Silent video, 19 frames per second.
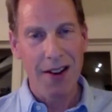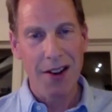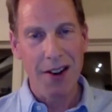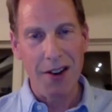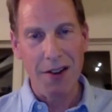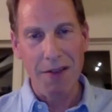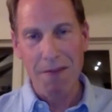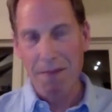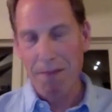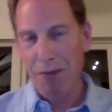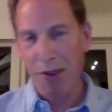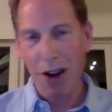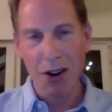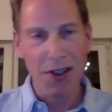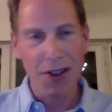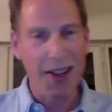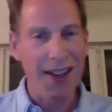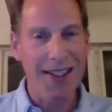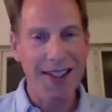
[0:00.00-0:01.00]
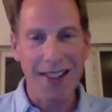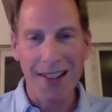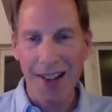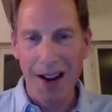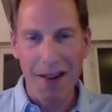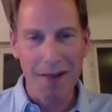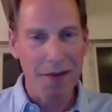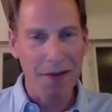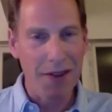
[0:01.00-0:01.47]
you know, protests
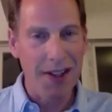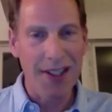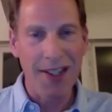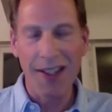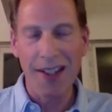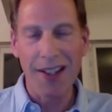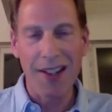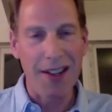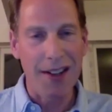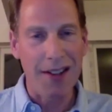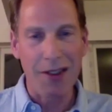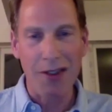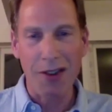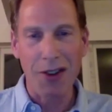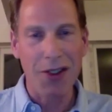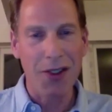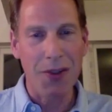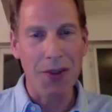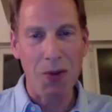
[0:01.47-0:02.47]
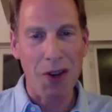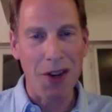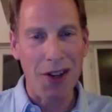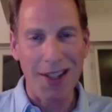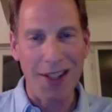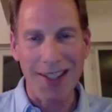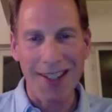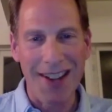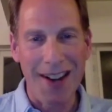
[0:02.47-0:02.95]
in every city across the
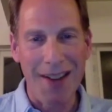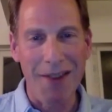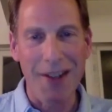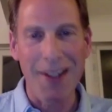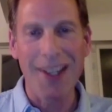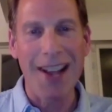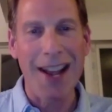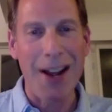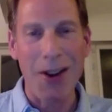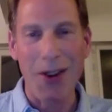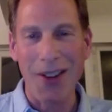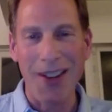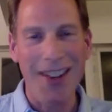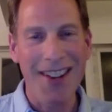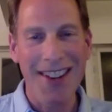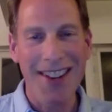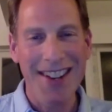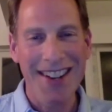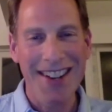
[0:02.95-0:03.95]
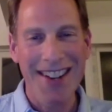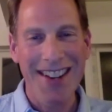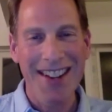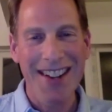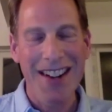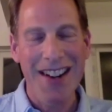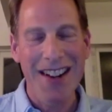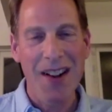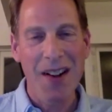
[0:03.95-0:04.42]
world, every town,
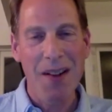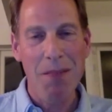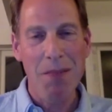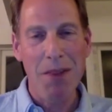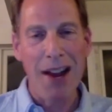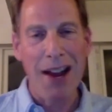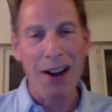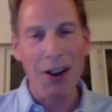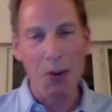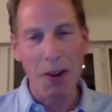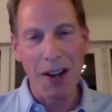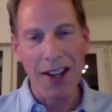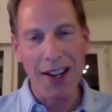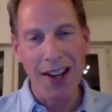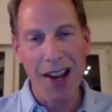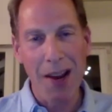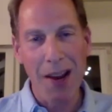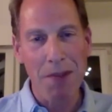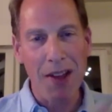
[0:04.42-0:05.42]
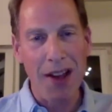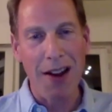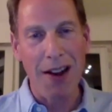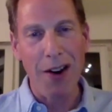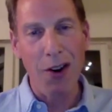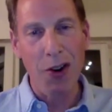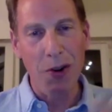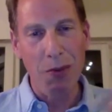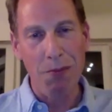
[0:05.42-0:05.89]
but how do we keep
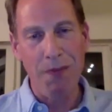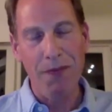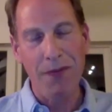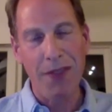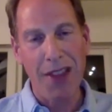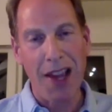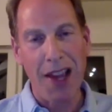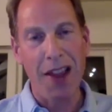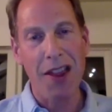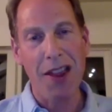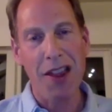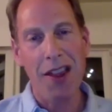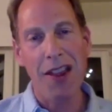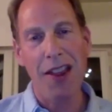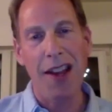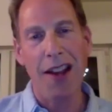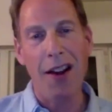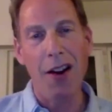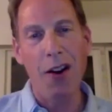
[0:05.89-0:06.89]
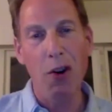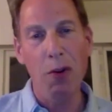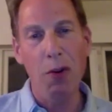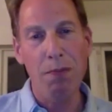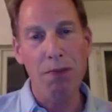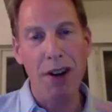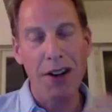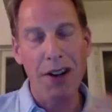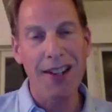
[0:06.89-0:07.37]
that whole
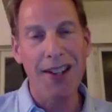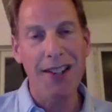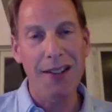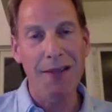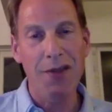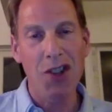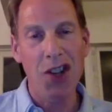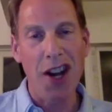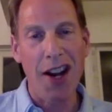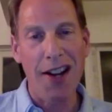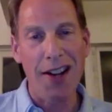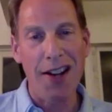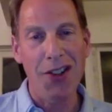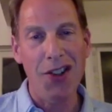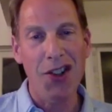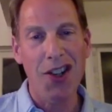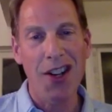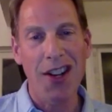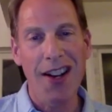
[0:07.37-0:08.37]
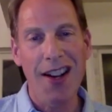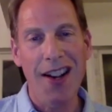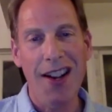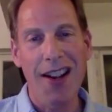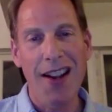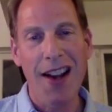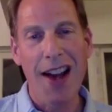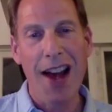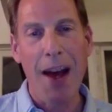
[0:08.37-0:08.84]
process of change
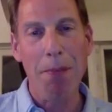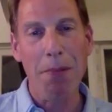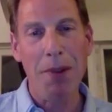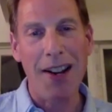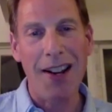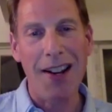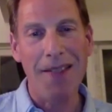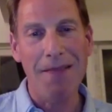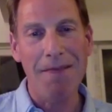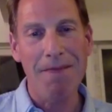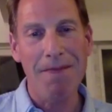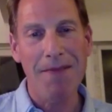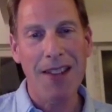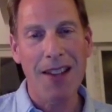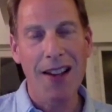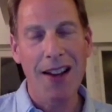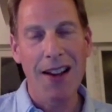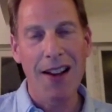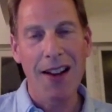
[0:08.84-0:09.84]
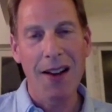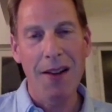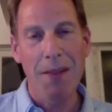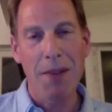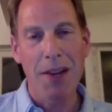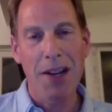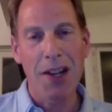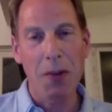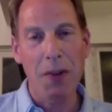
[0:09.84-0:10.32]
happening?
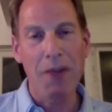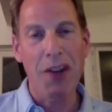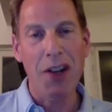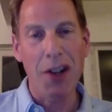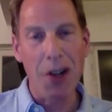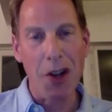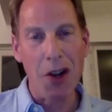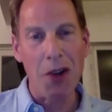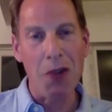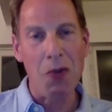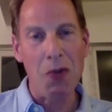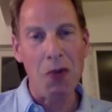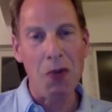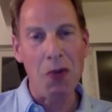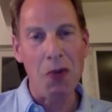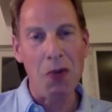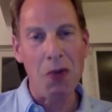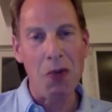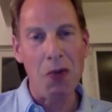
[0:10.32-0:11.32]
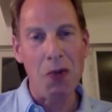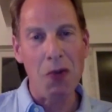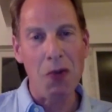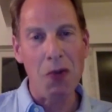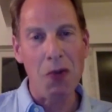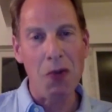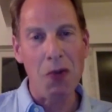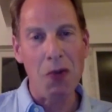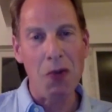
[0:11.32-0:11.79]
Because we've got a long way
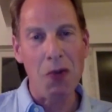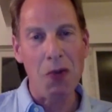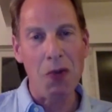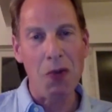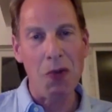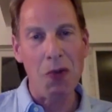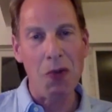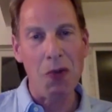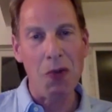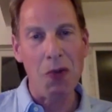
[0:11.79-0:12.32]
to go.